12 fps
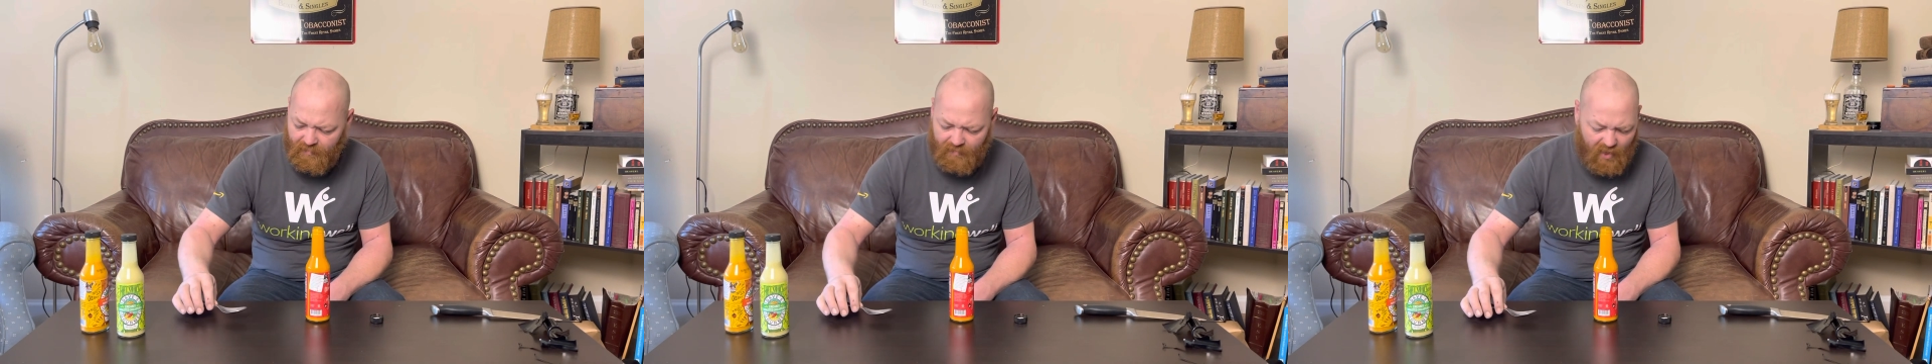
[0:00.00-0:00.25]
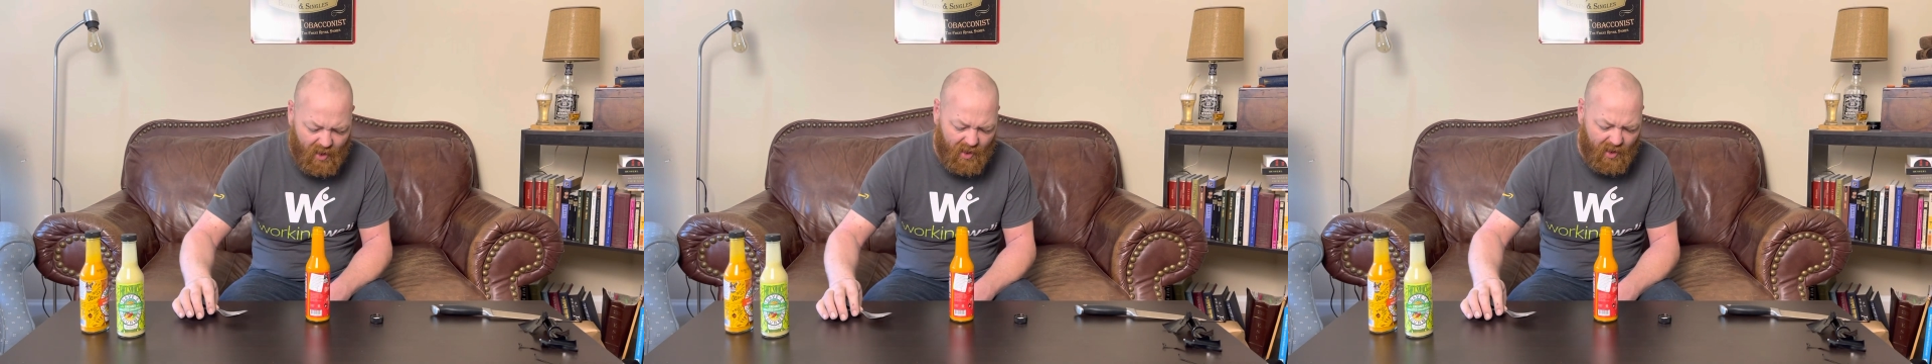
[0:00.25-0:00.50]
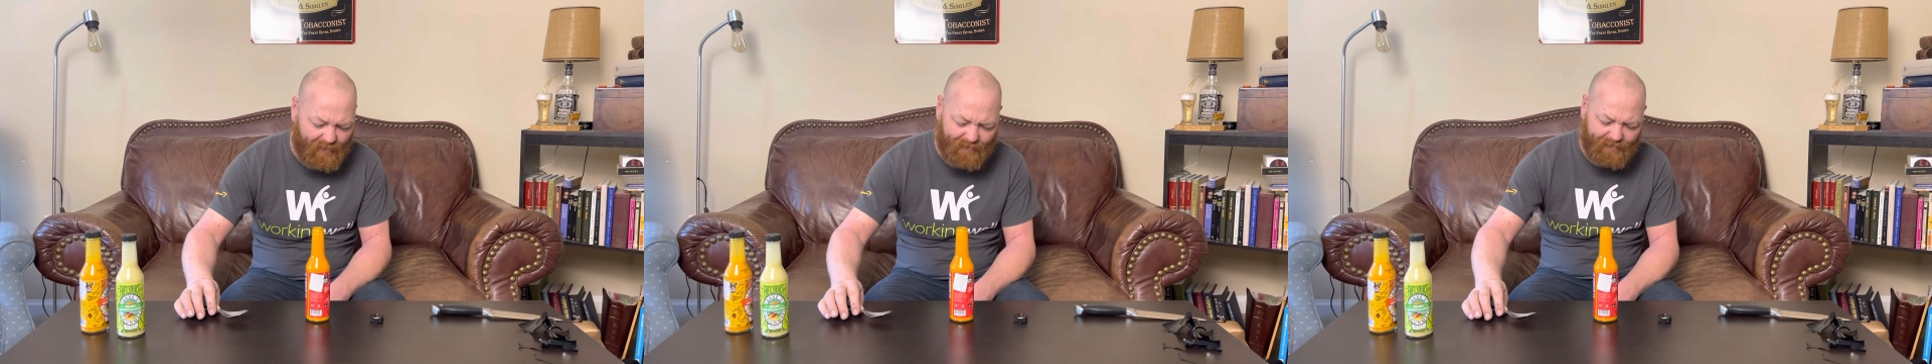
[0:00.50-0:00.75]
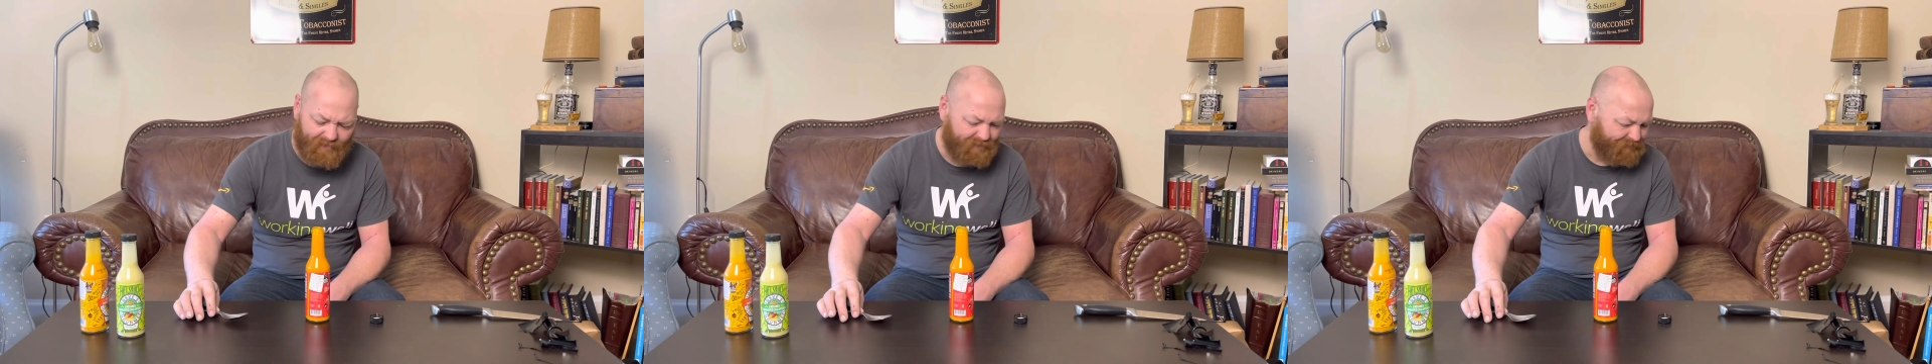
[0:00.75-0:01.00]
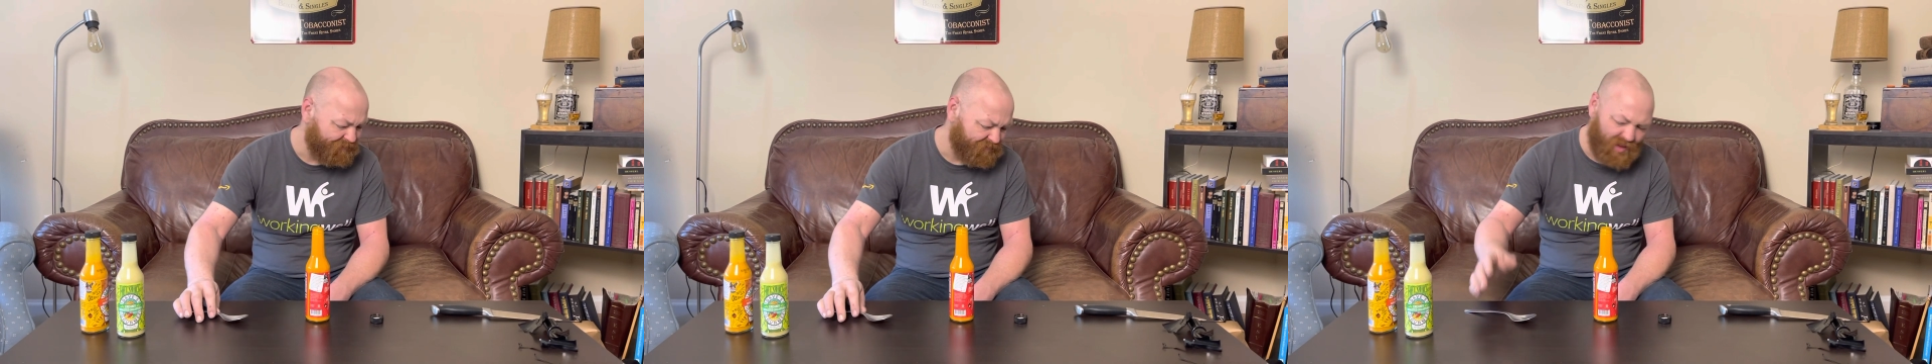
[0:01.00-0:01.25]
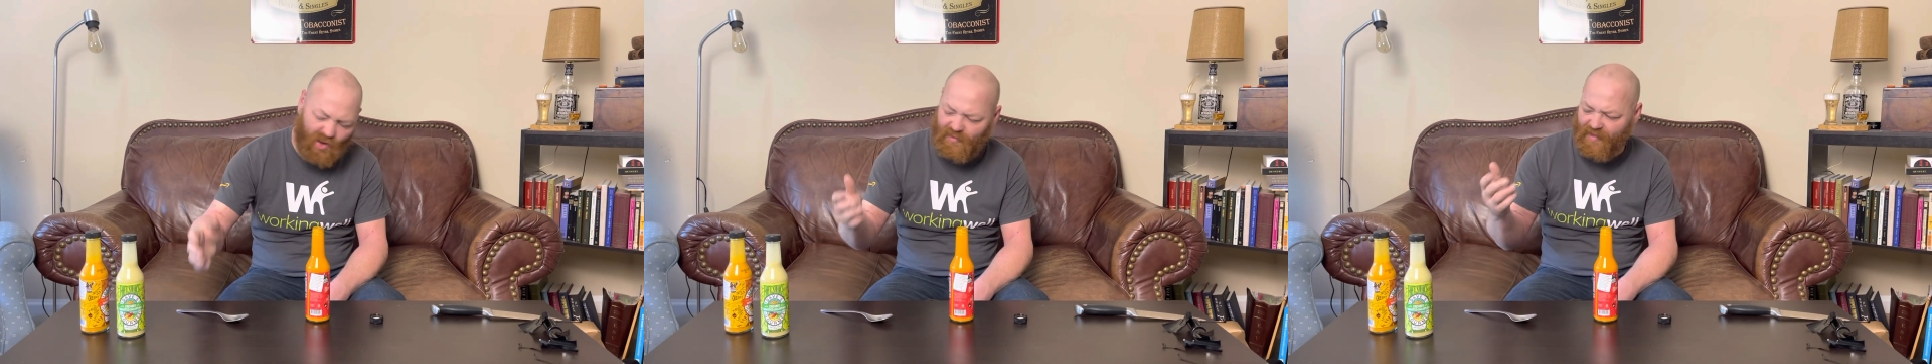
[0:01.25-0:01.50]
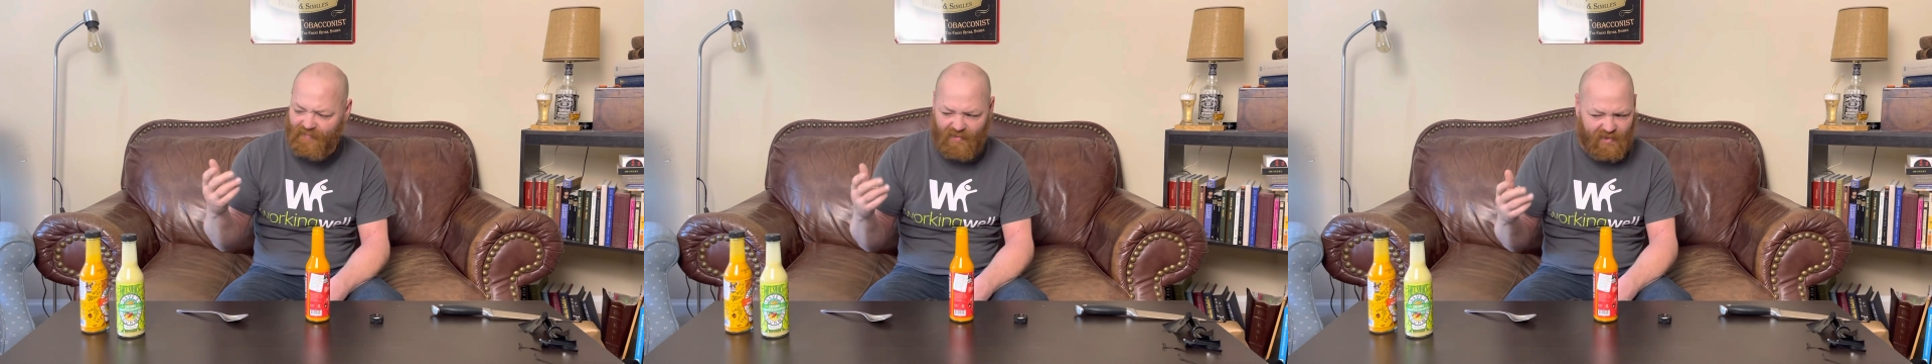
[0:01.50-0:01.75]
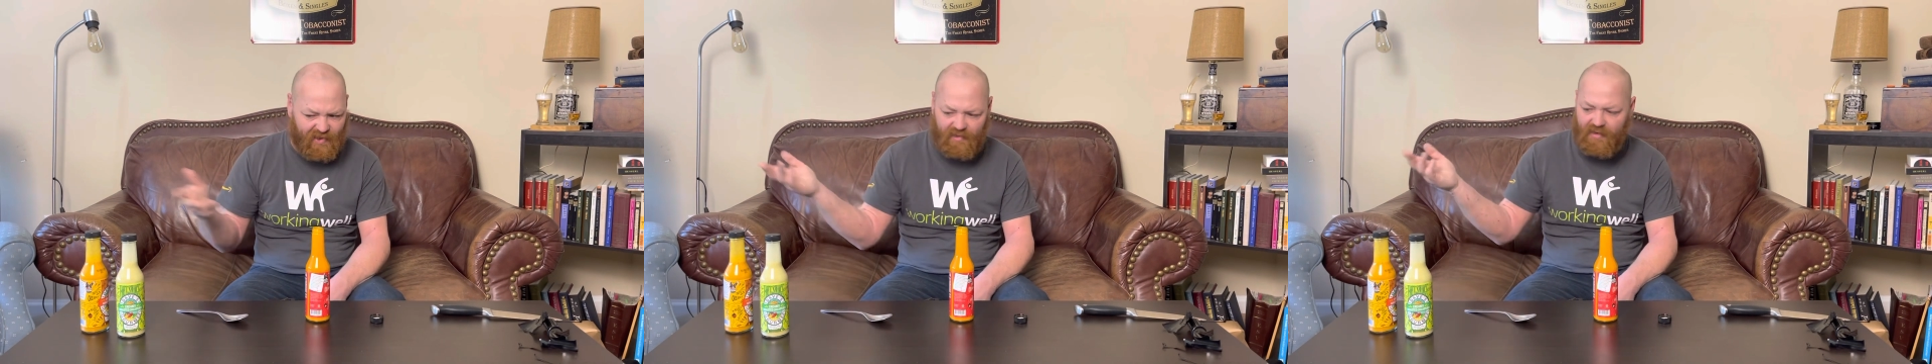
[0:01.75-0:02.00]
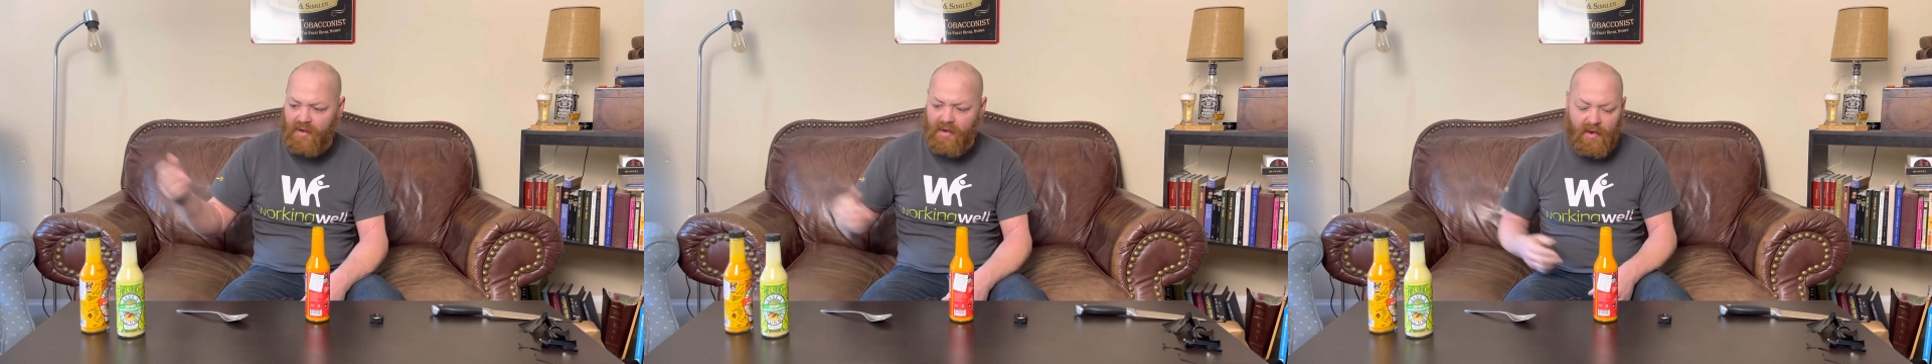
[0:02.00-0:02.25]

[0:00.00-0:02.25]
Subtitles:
Low level heat.